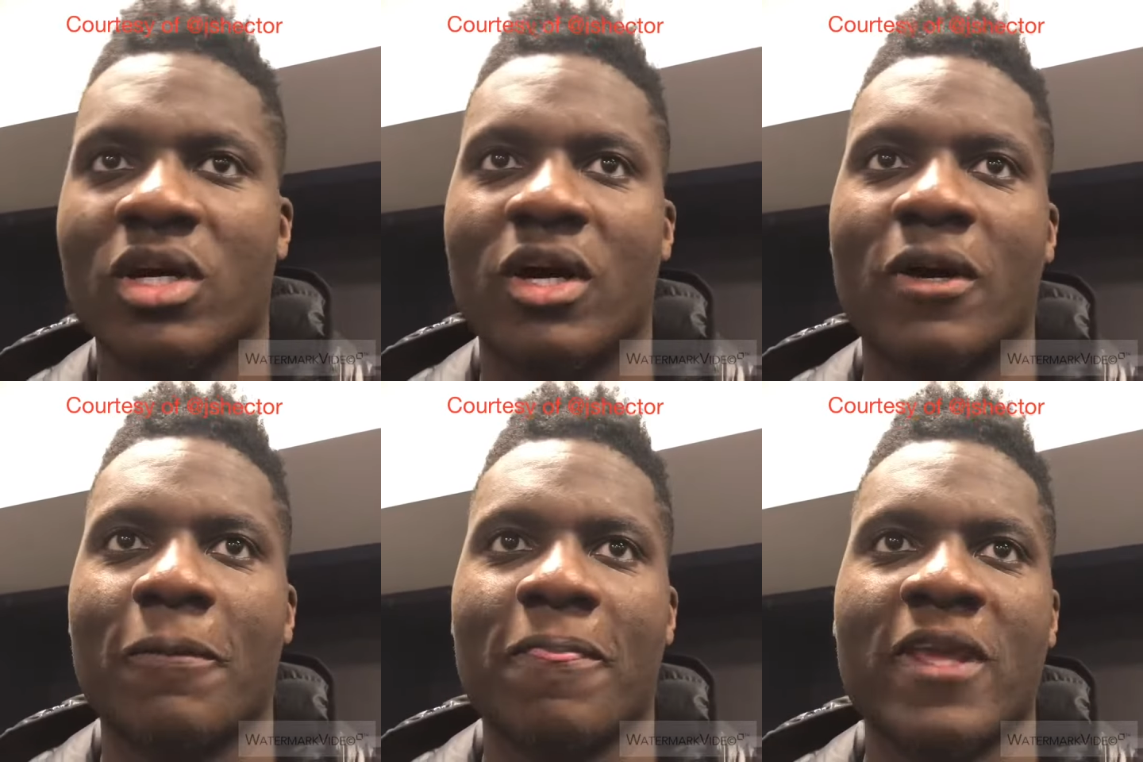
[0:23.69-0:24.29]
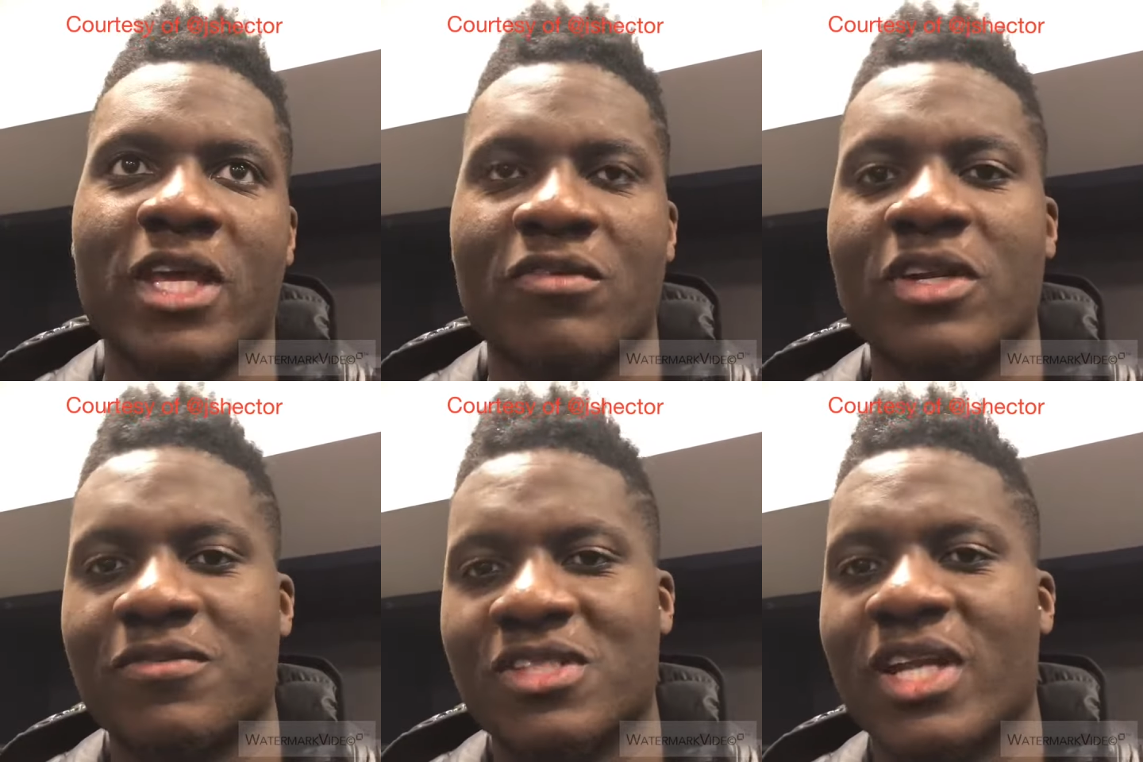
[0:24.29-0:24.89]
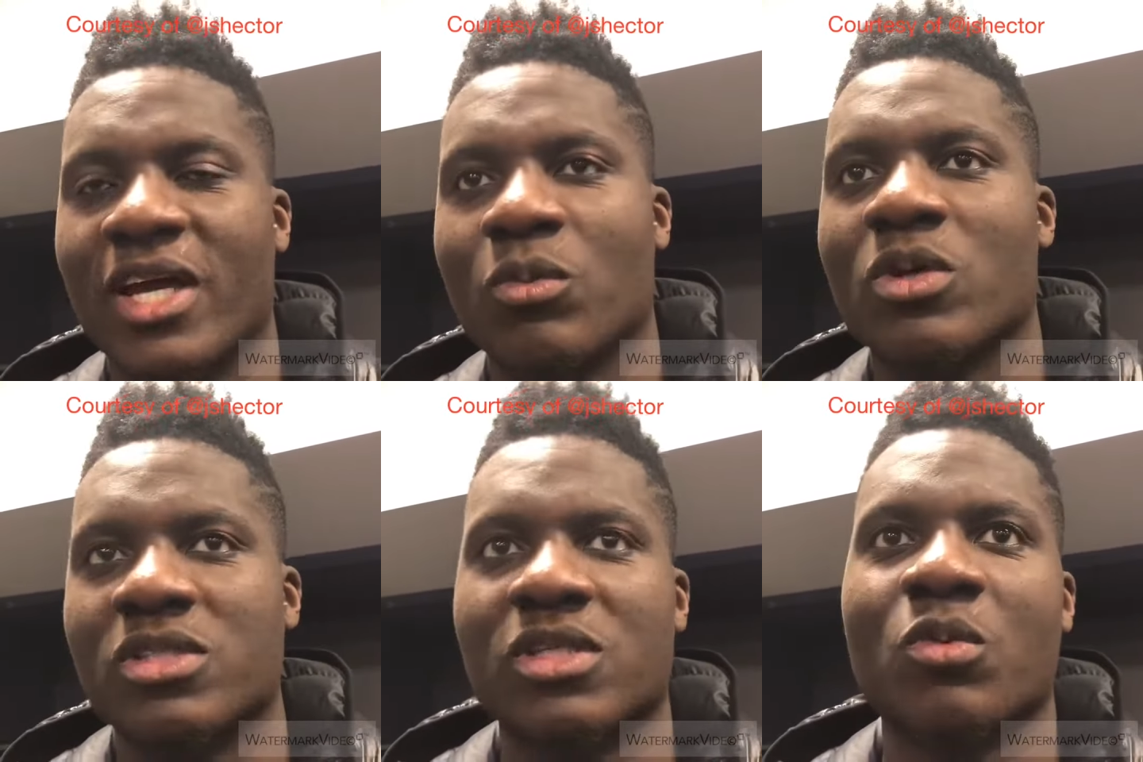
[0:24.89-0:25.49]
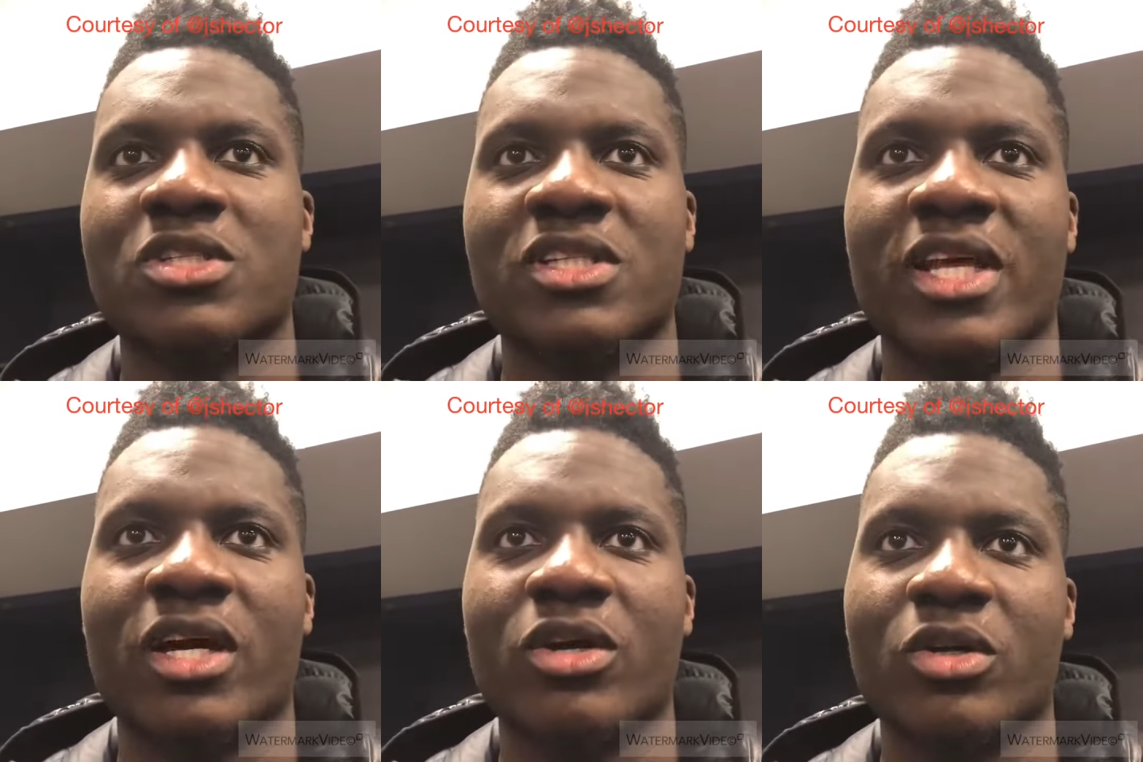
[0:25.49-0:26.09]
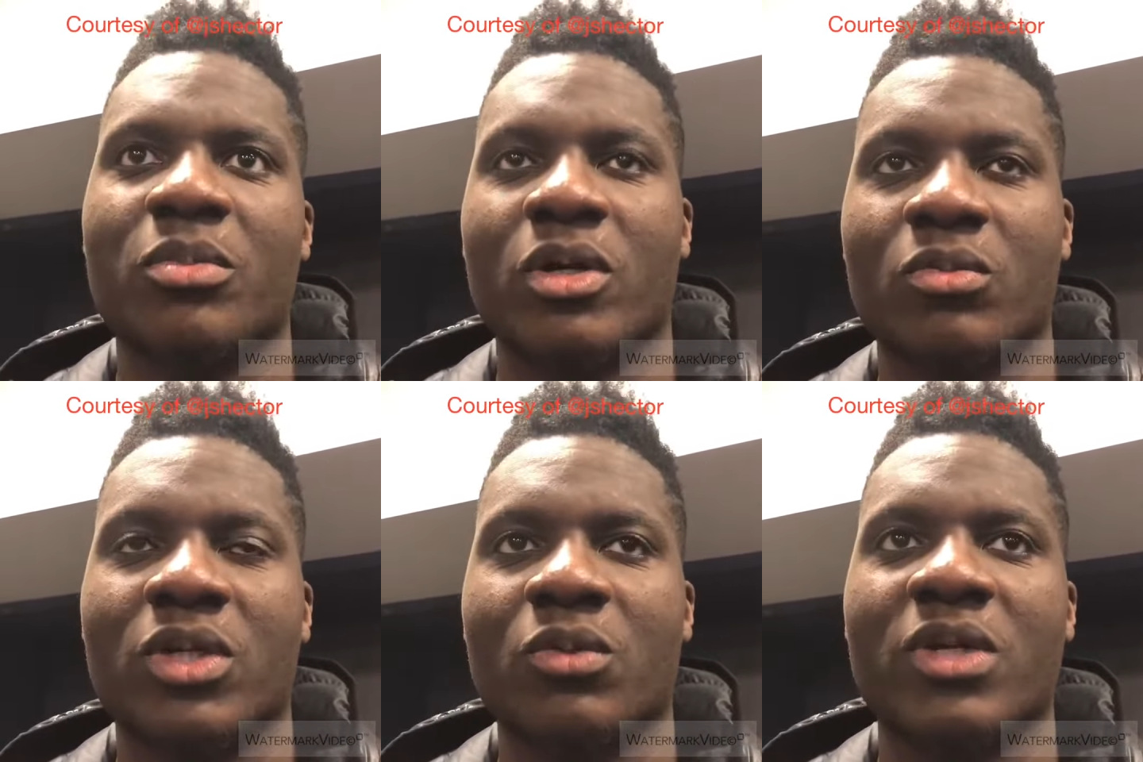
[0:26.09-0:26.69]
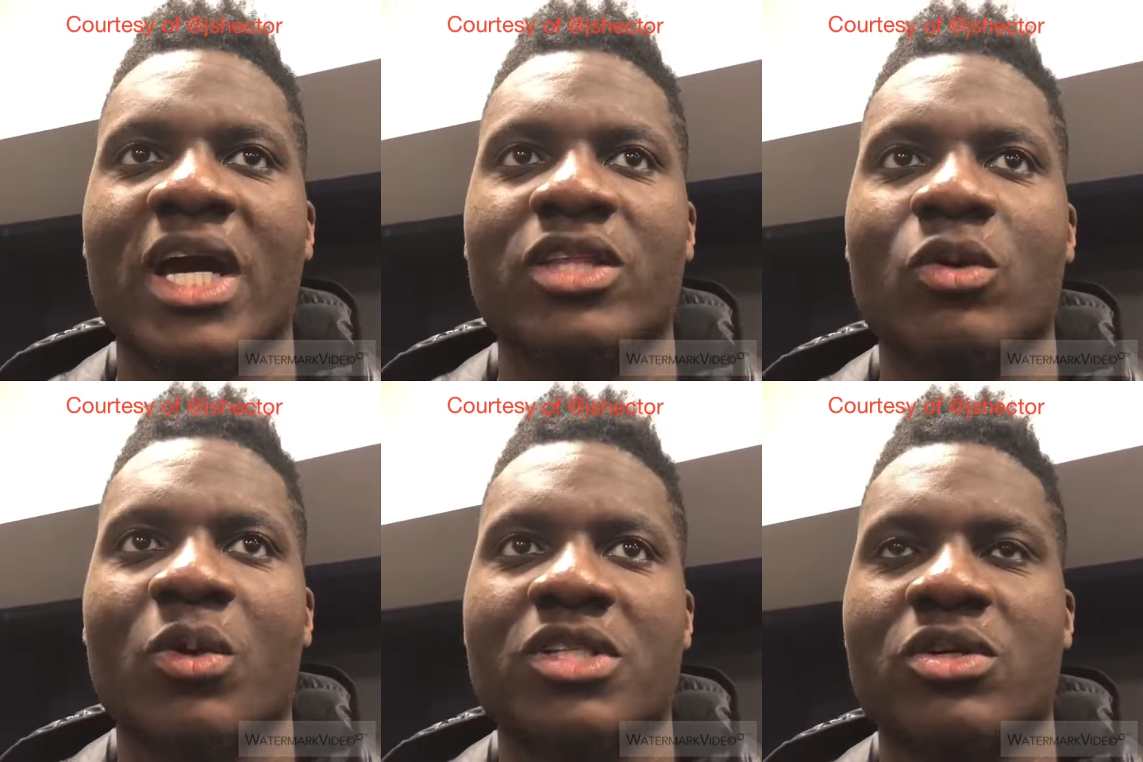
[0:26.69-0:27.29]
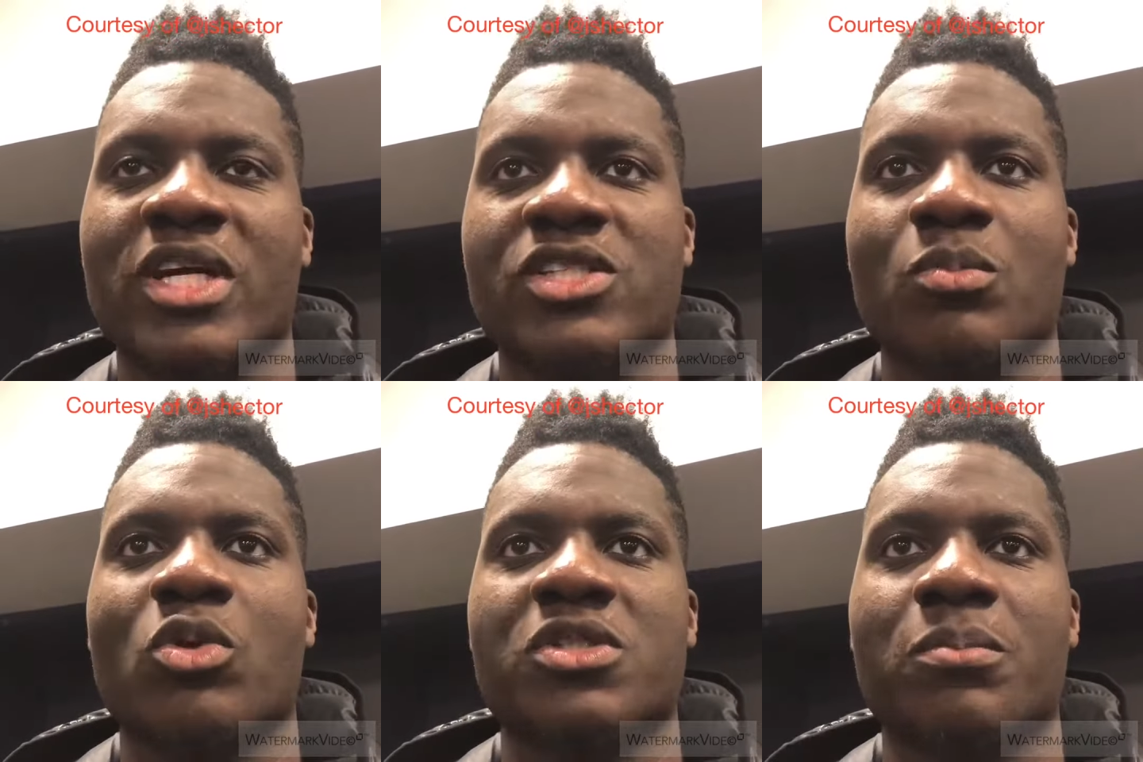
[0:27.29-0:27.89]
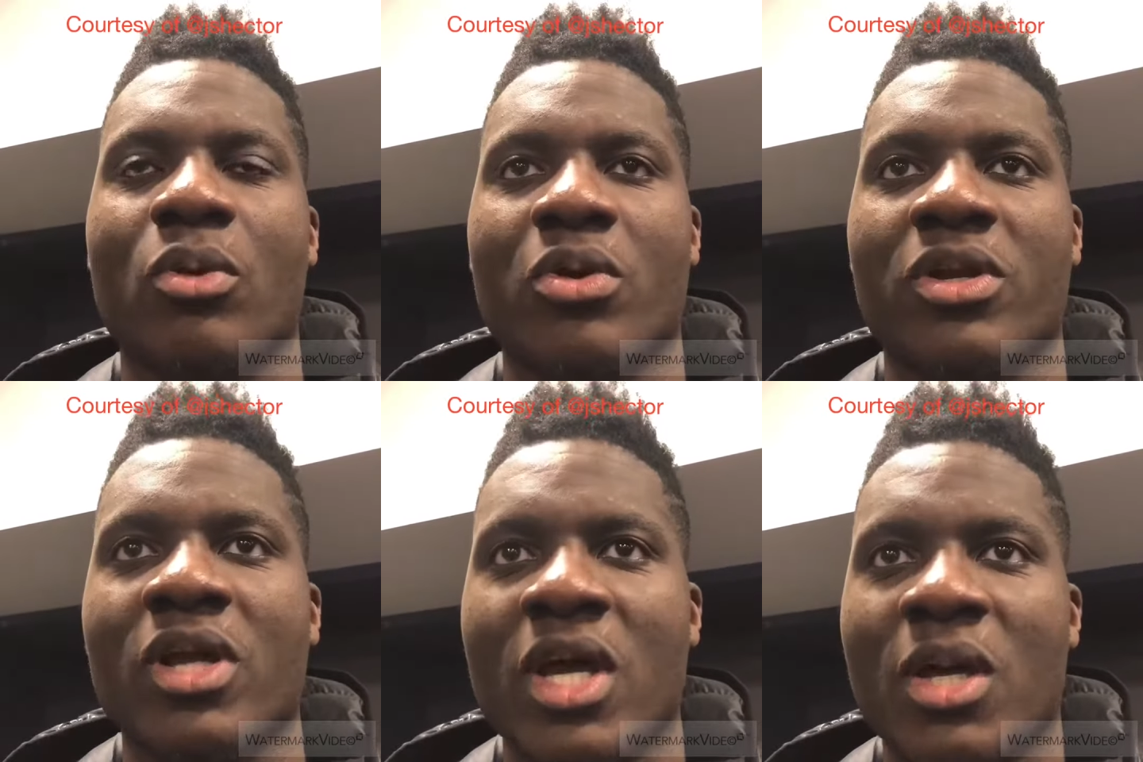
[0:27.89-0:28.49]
Um, even if tonight it was it wasn't that good, but we, we got the win, so that's the most important.